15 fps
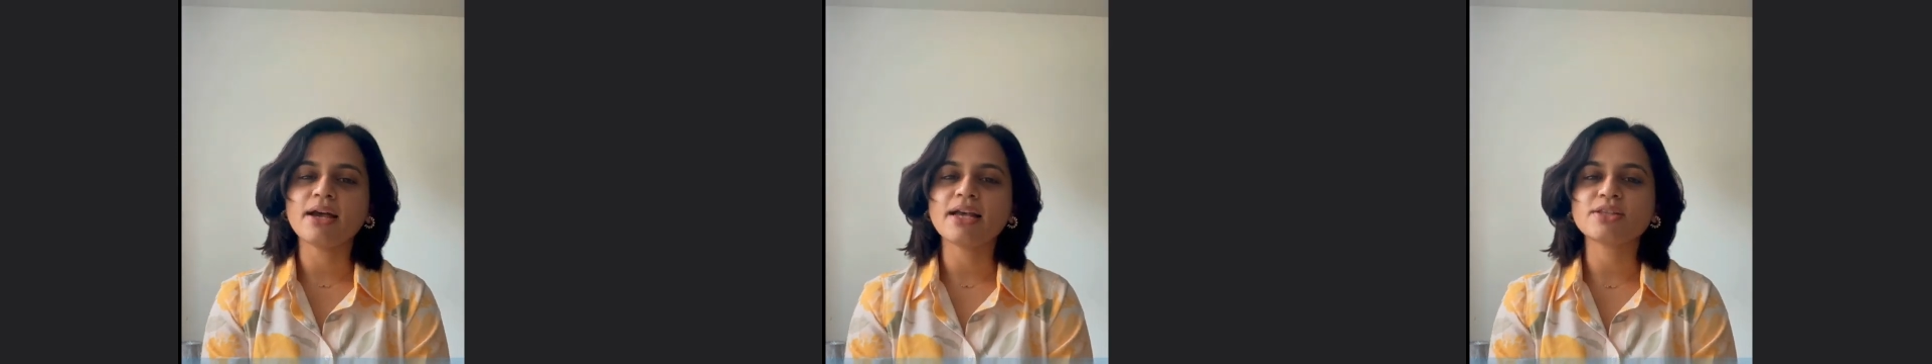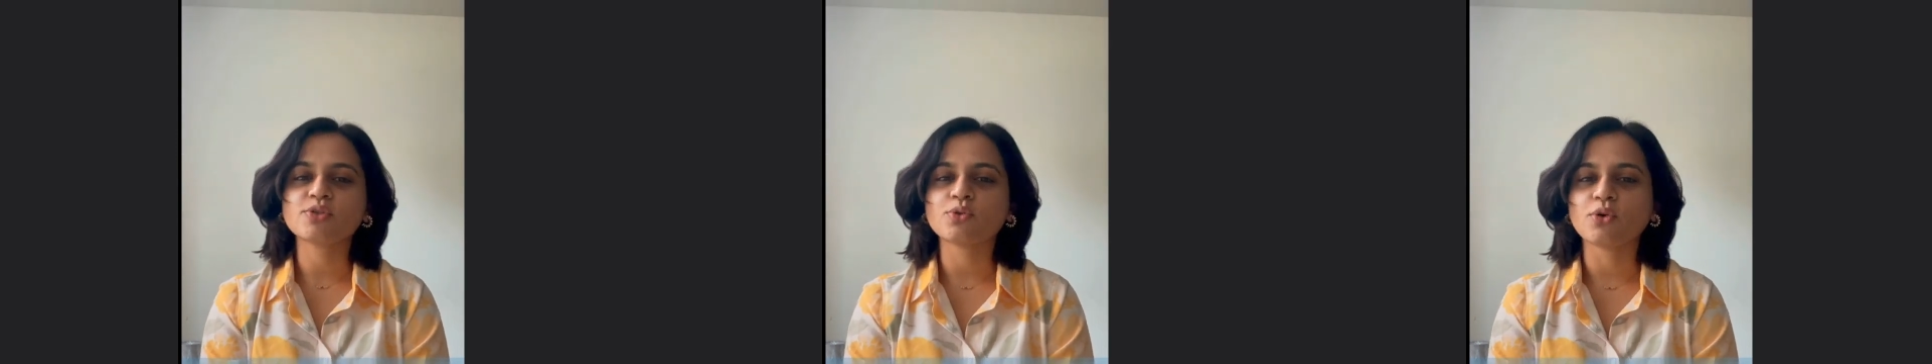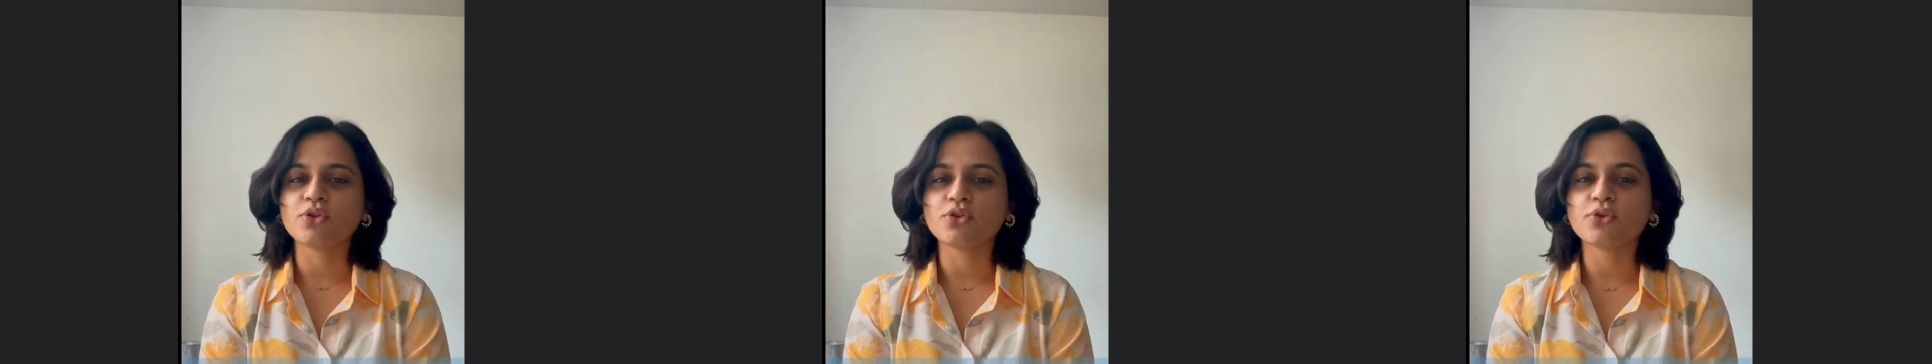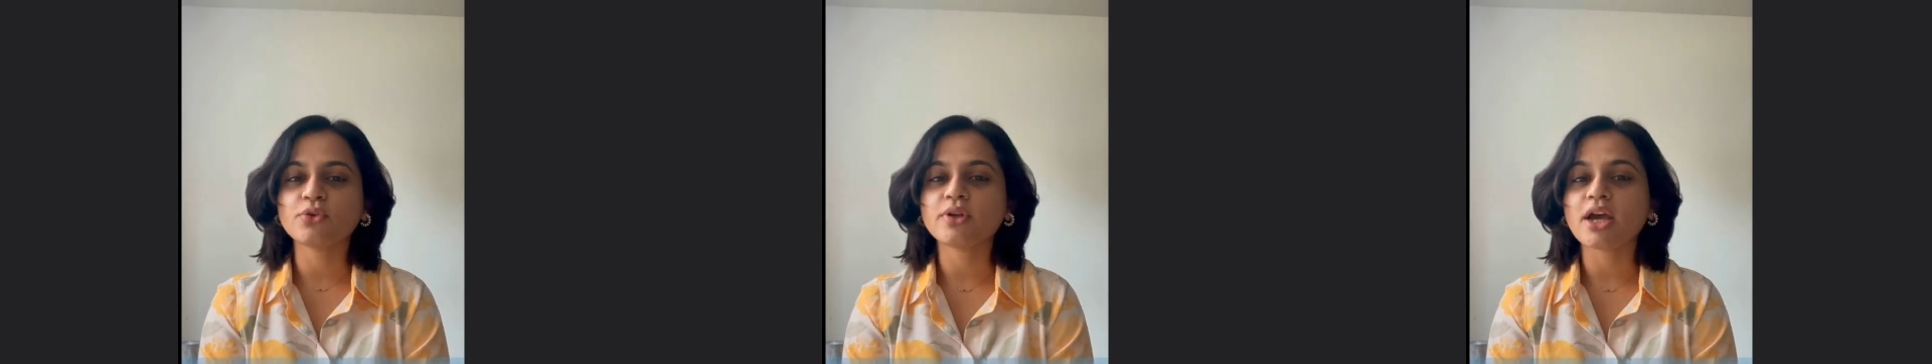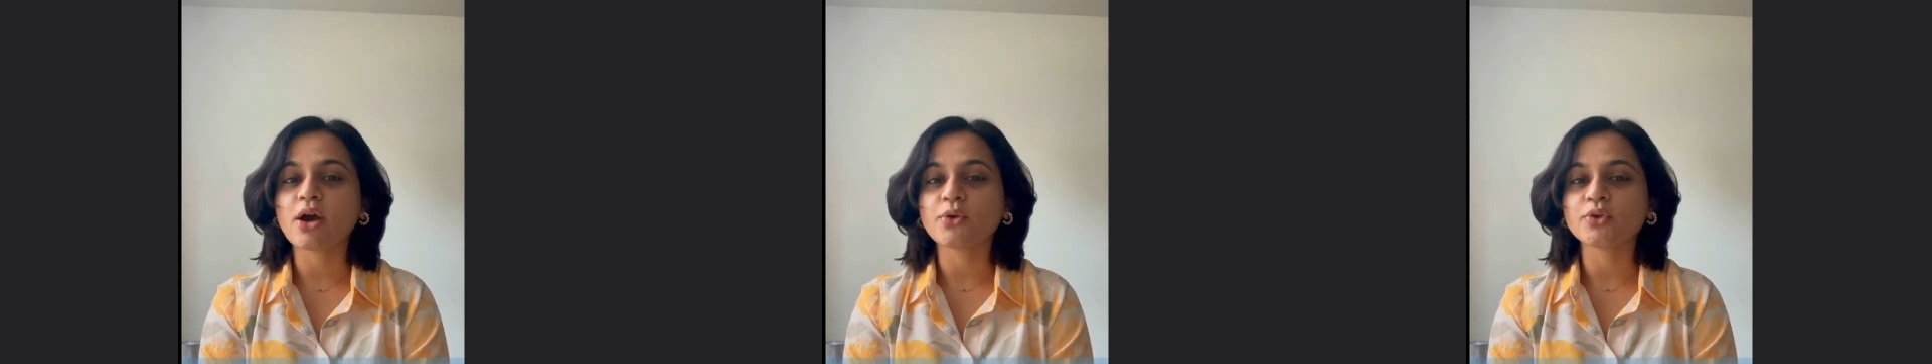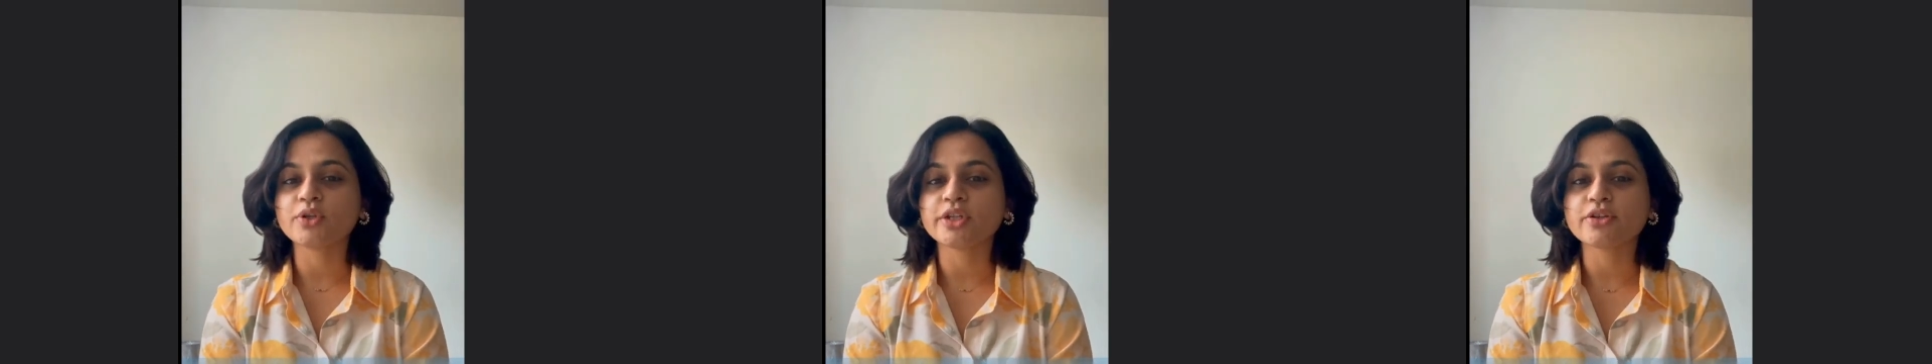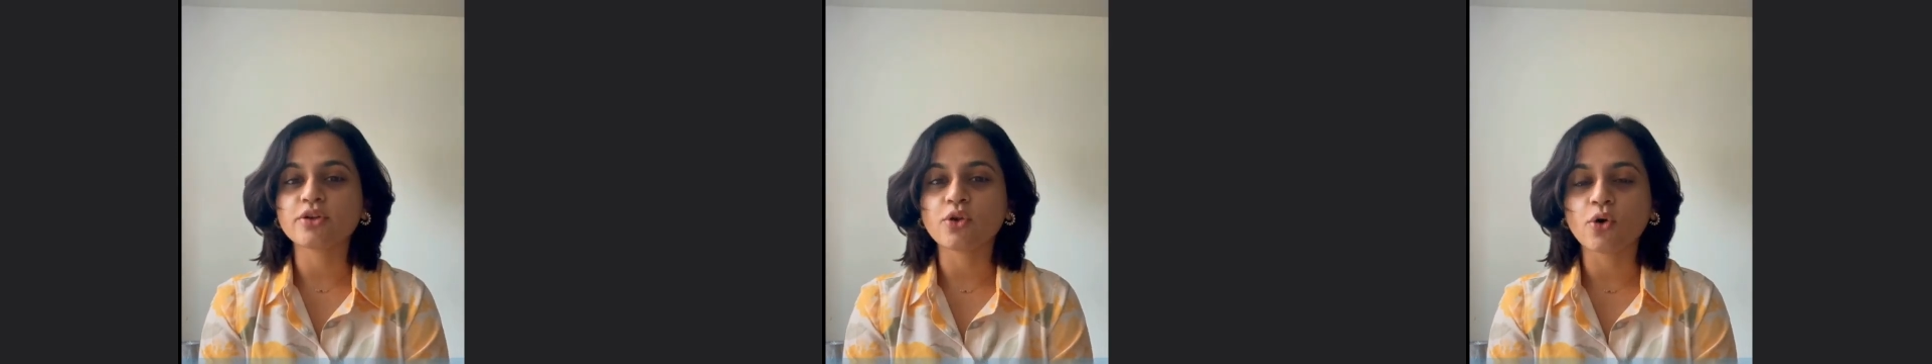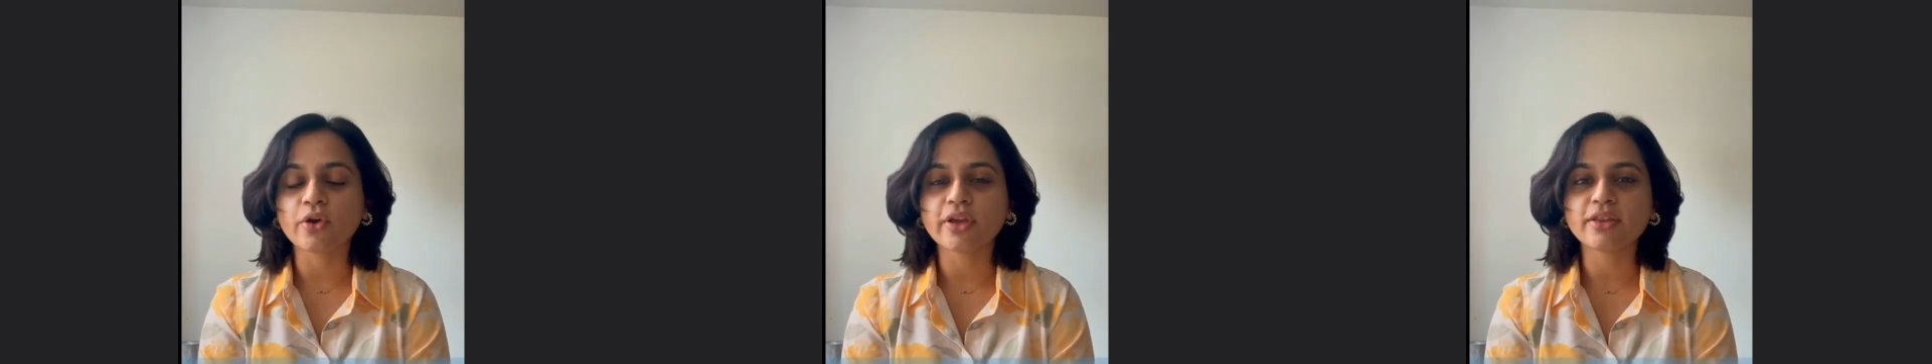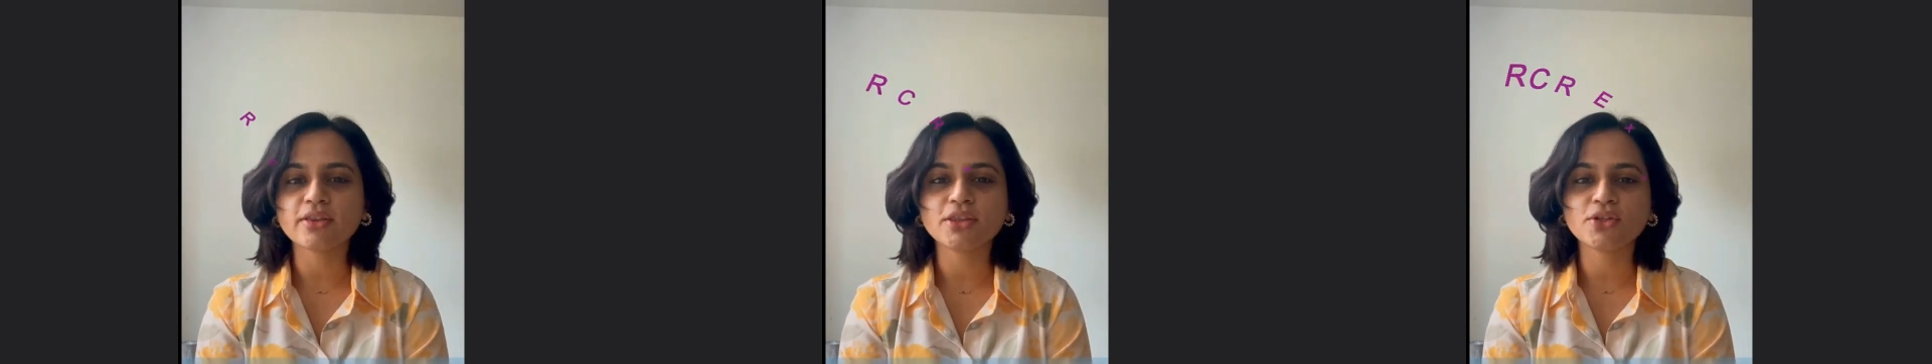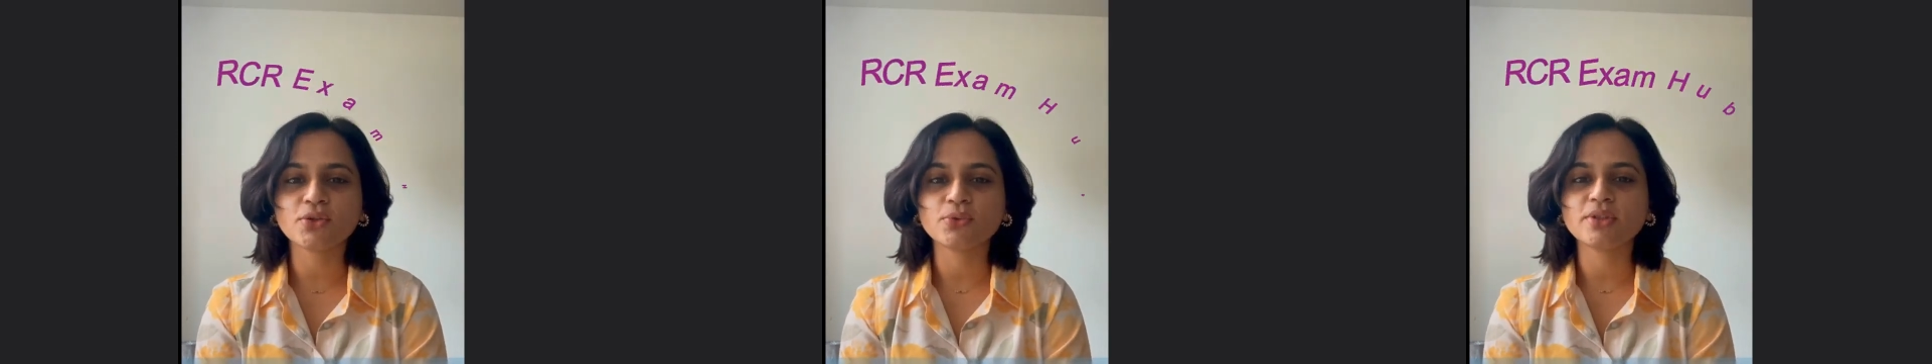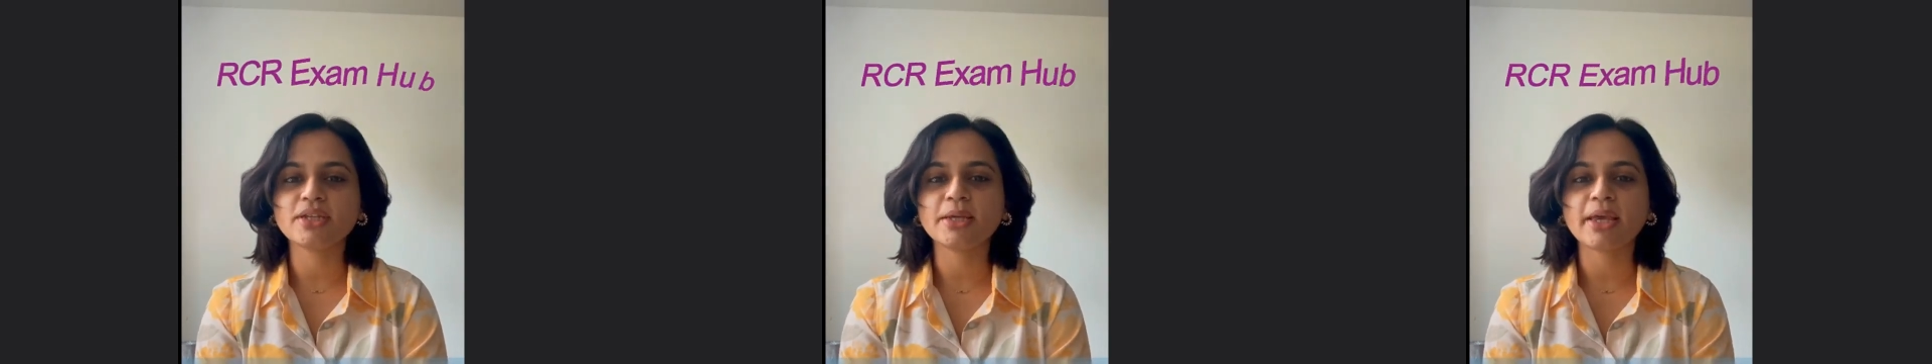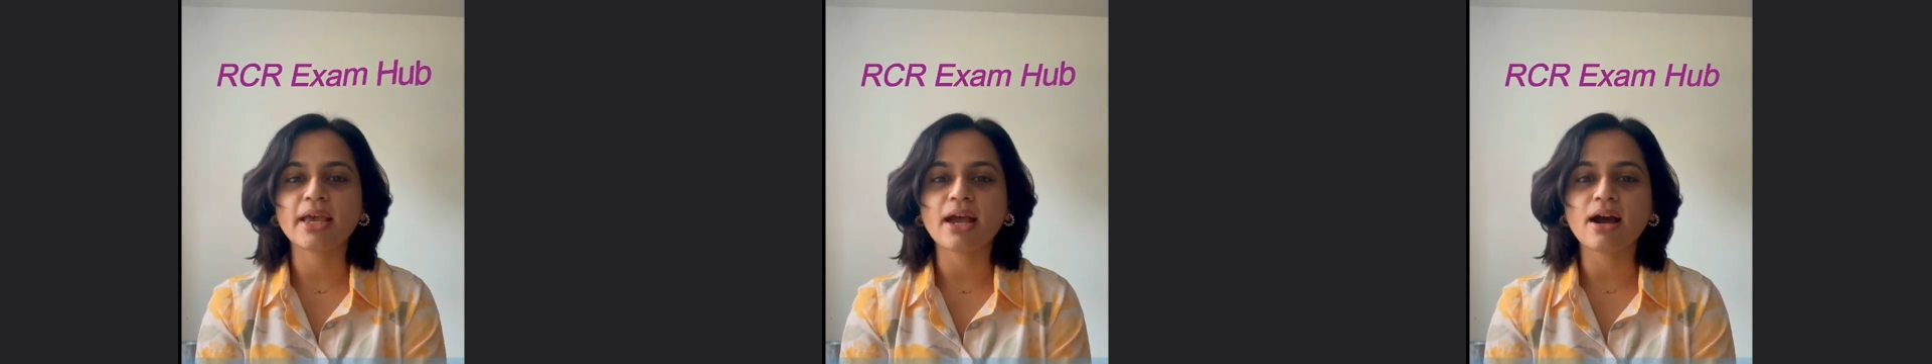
as you all know, now you need to log in through the